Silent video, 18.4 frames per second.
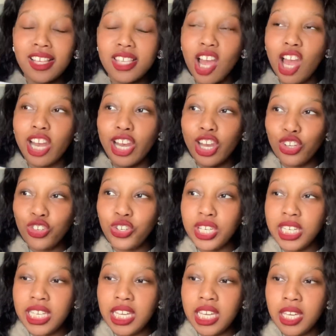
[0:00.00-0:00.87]
are
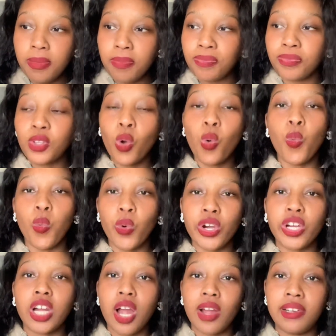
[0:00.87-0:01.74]
literally
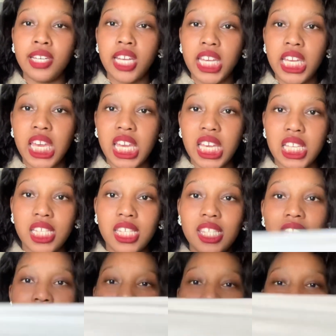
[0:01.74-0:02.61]
workout leggings.